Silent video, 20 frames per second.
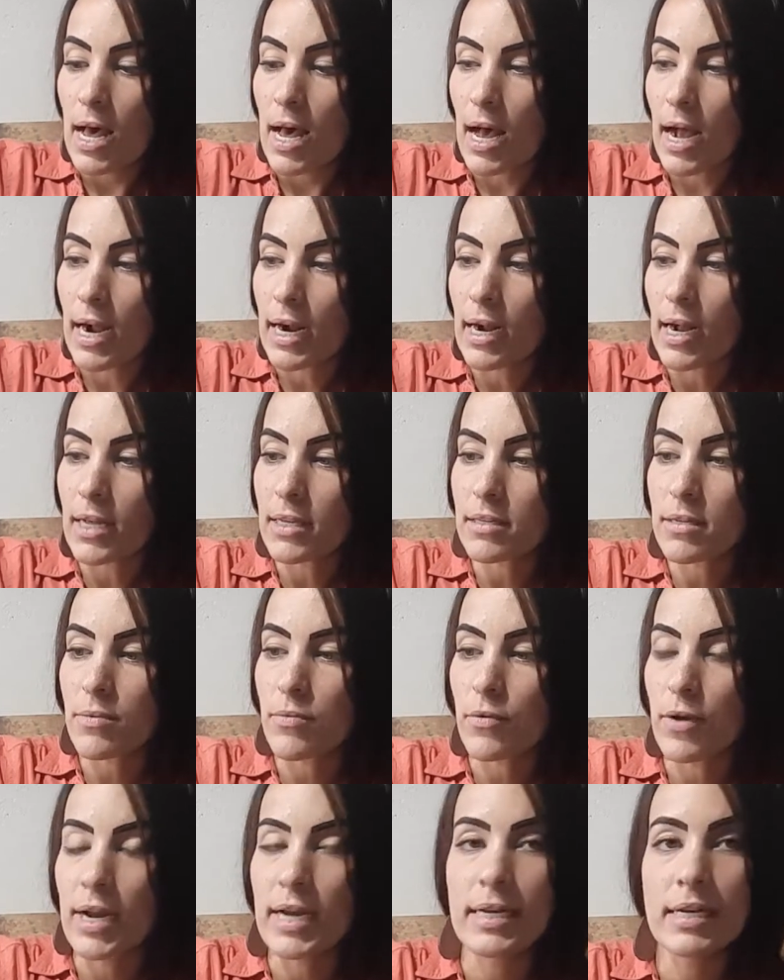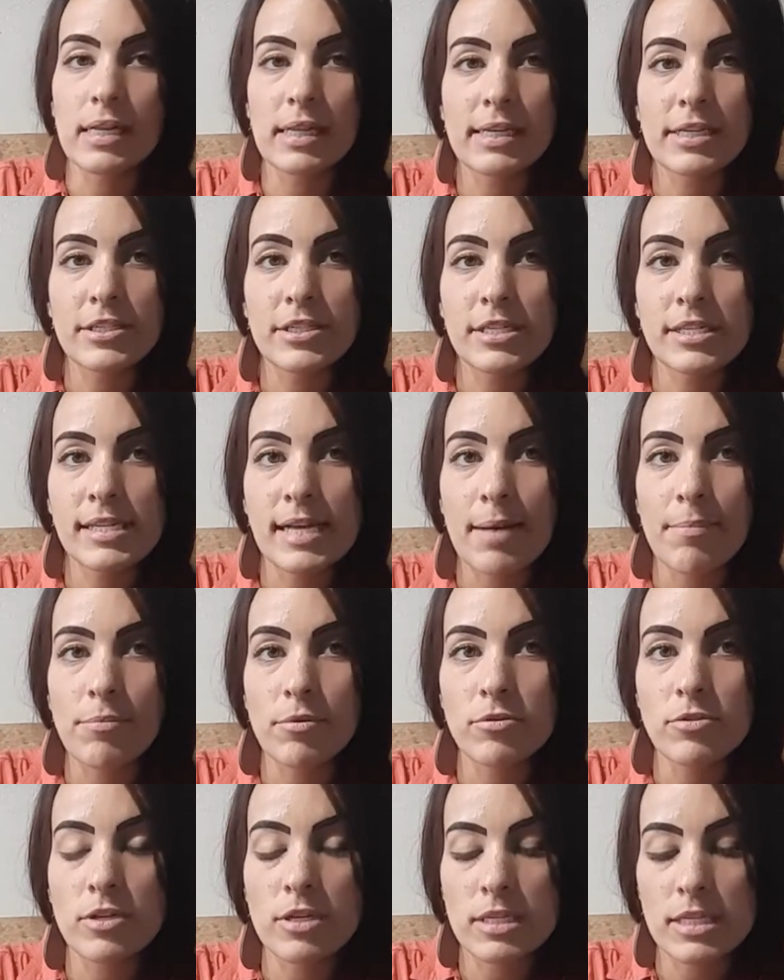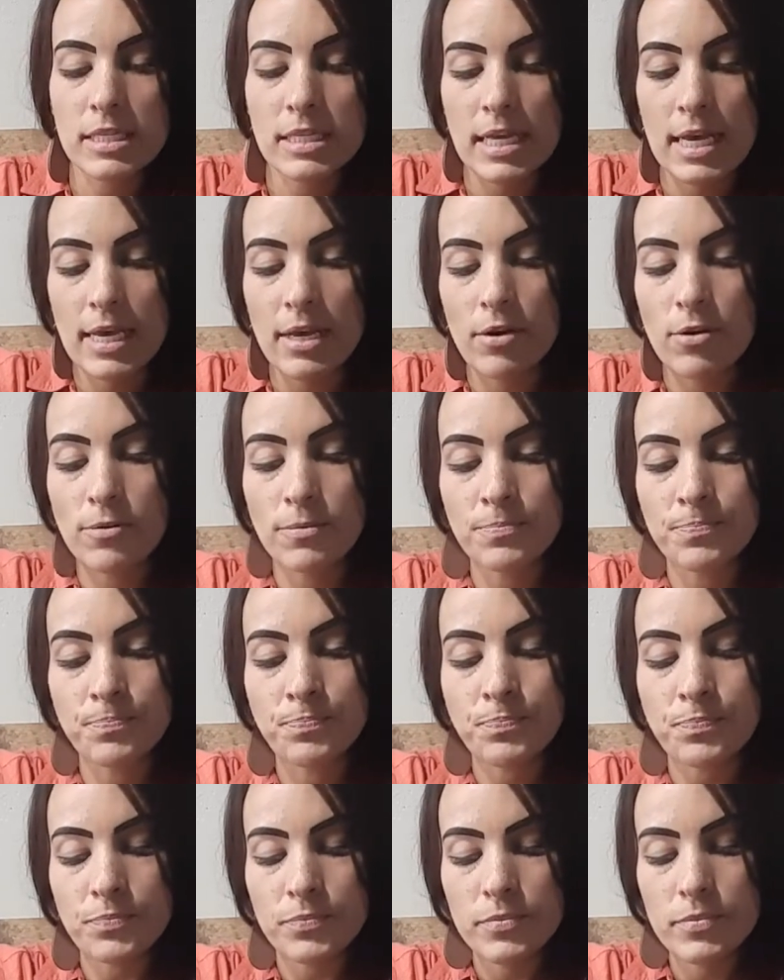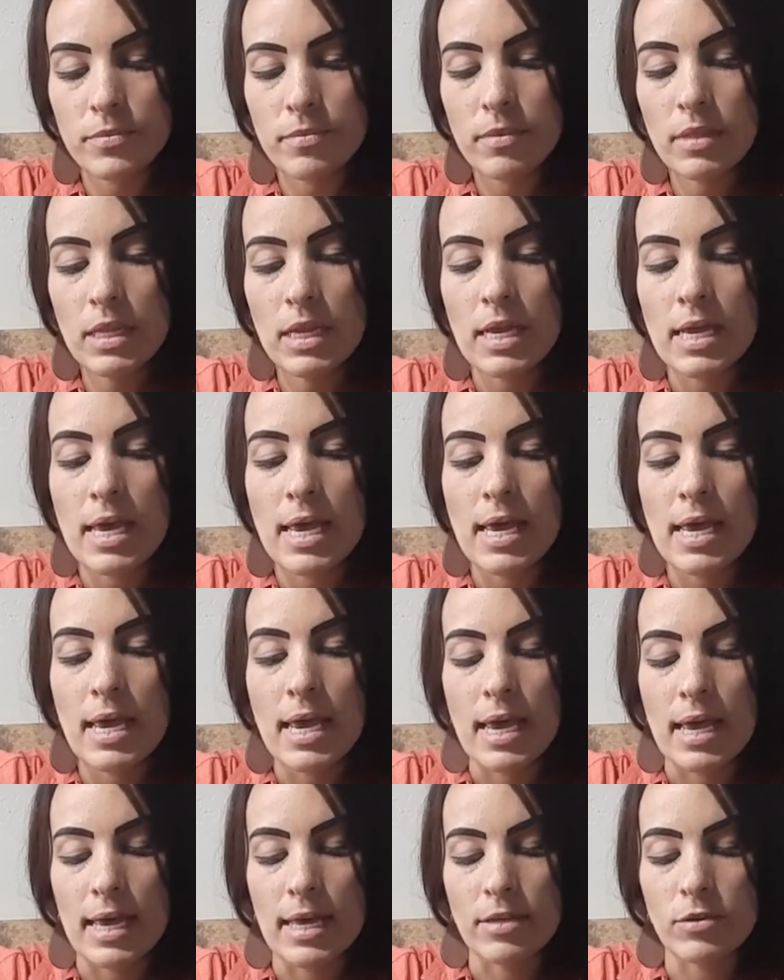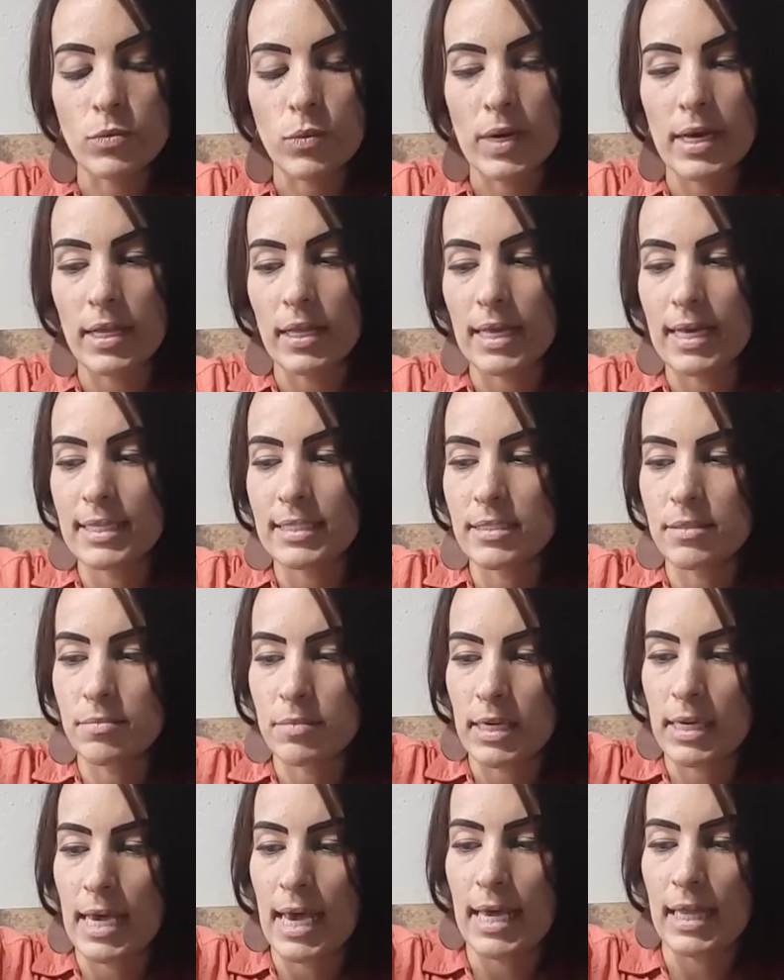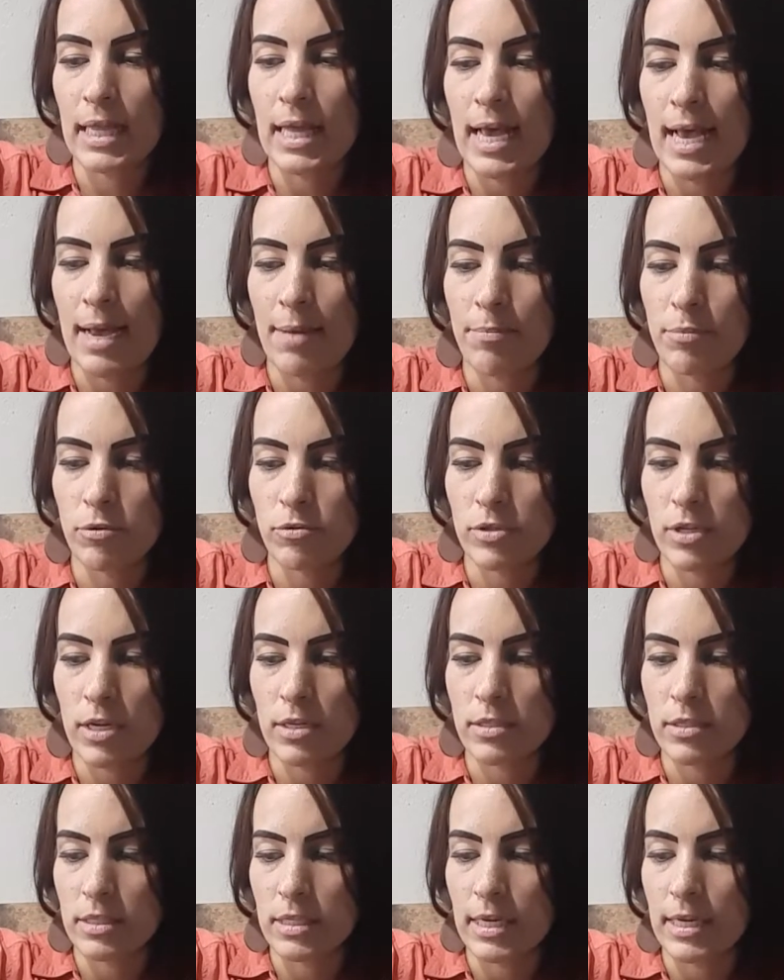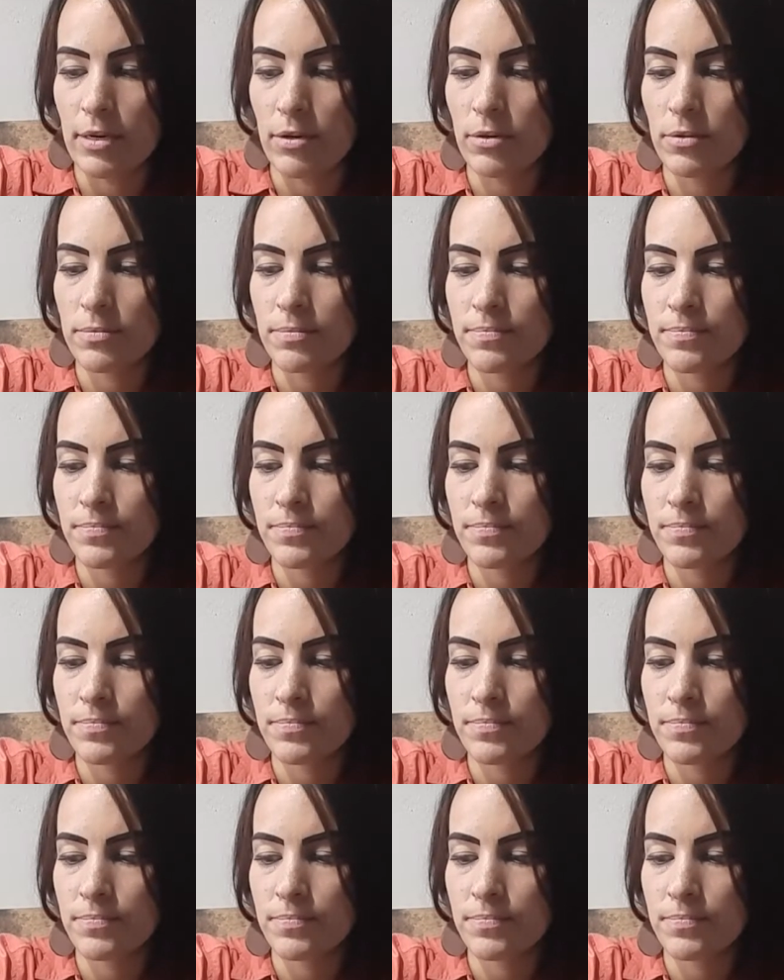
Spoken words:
I got some Red Delicious apples on sale, as well as some Gala apples on sale.